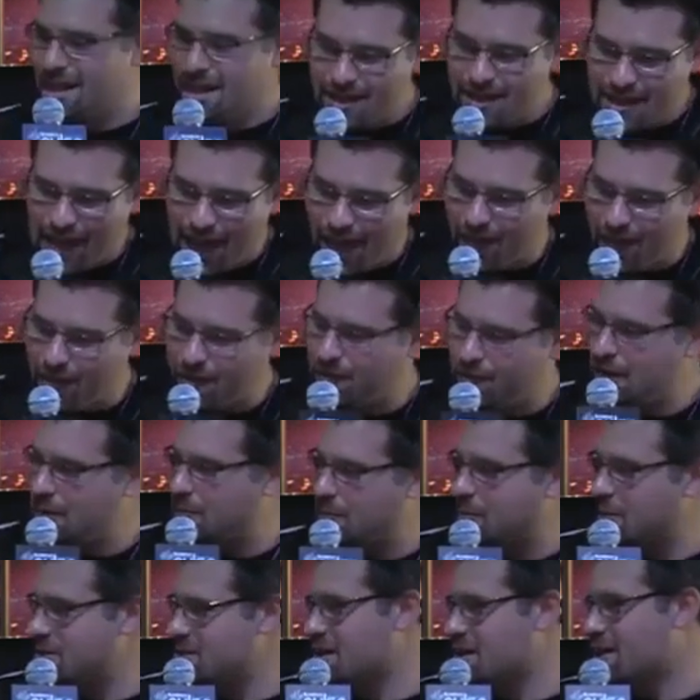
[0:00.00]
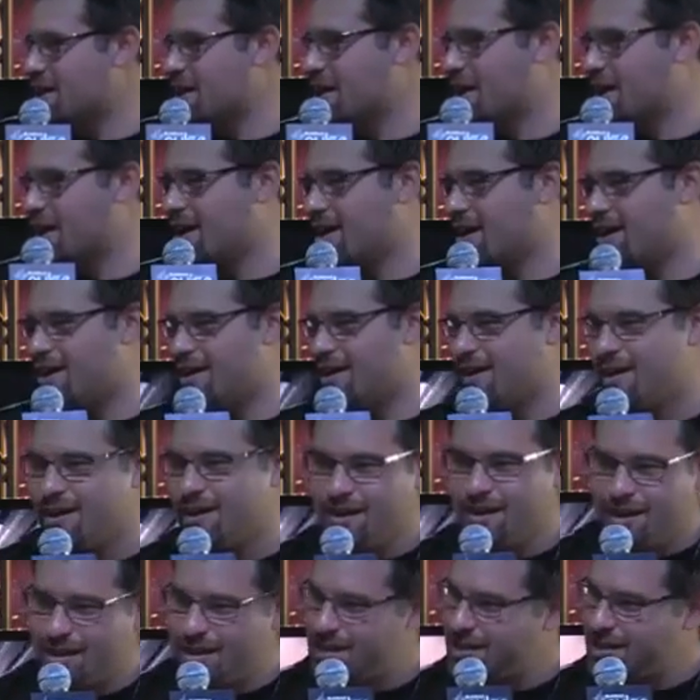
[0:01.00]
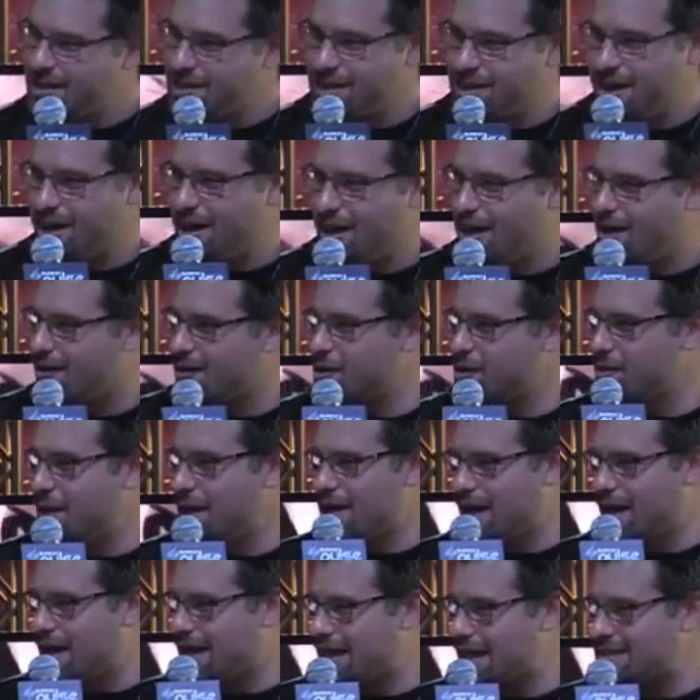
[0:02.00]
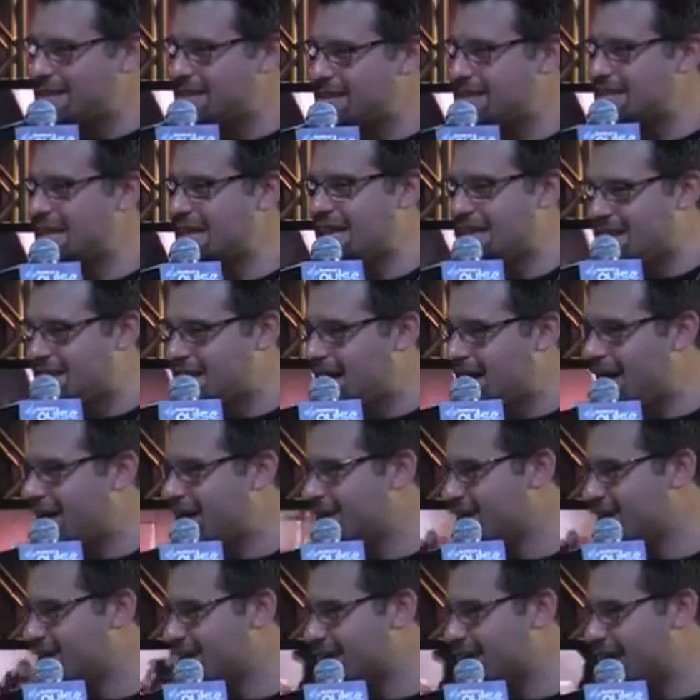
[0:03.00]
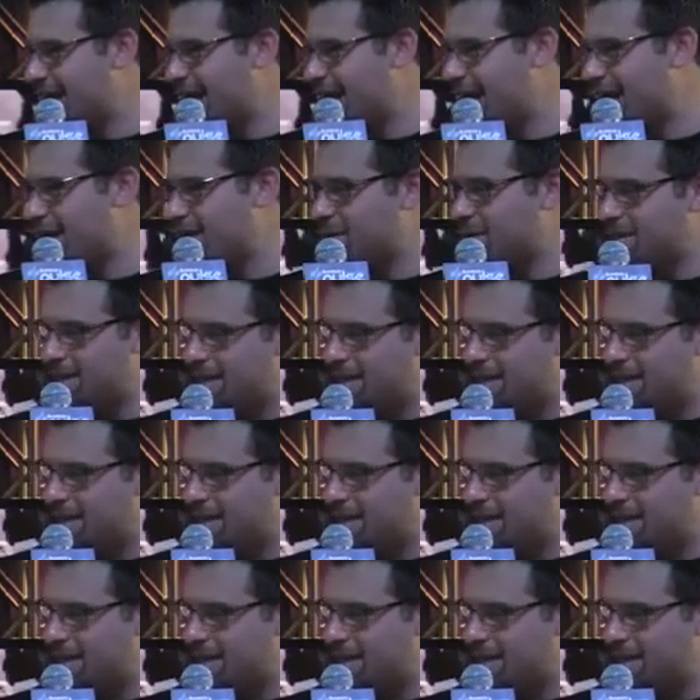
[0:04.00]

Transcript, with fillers: Now the Reapers are here you know, you may not get to say the line in the game, but